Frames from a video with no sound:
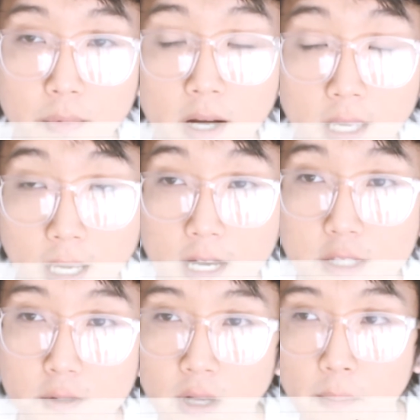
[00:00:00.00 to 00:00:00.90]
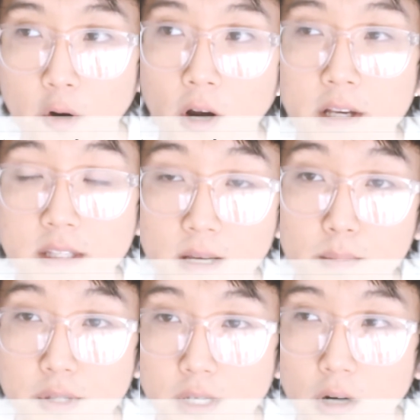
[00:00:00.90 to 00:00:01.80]
dake as you come across
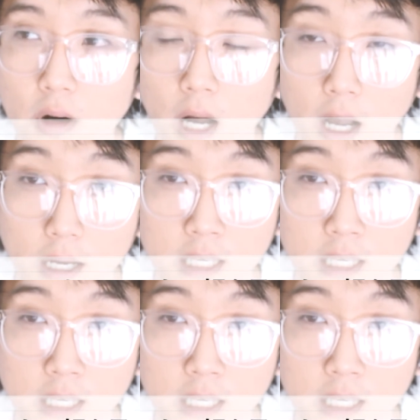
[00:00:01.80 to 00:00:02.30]
them. So